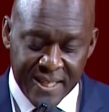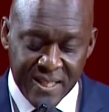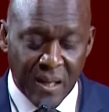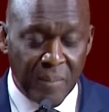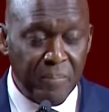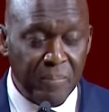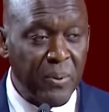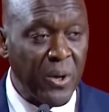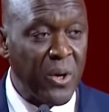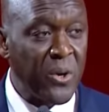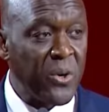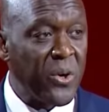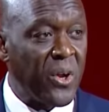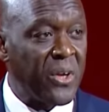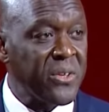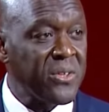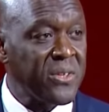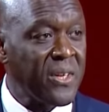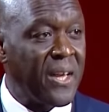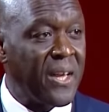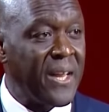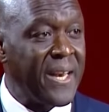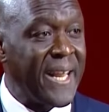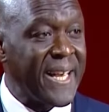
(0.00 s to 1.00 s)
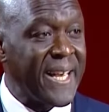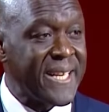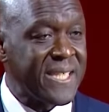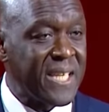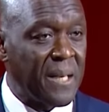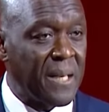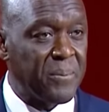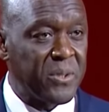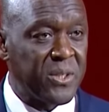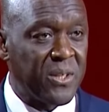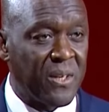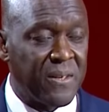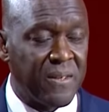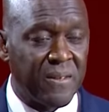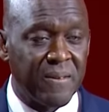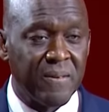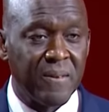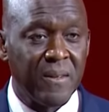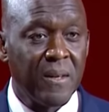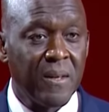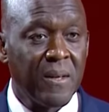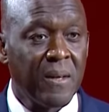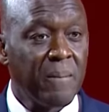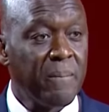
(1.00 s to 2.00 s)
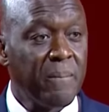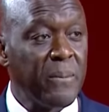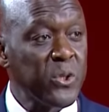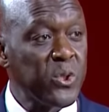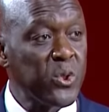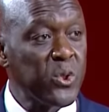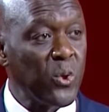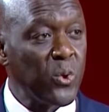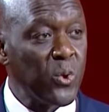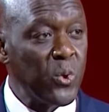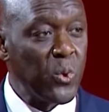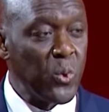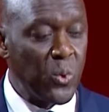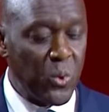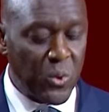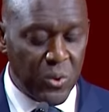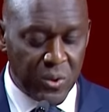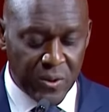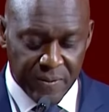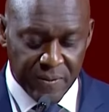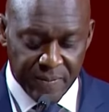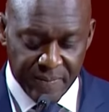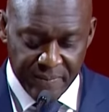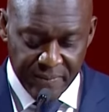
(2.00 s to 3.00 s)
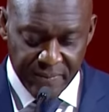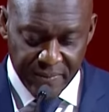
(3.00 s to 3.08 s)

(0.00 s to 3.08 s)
example not an exception, but the rule.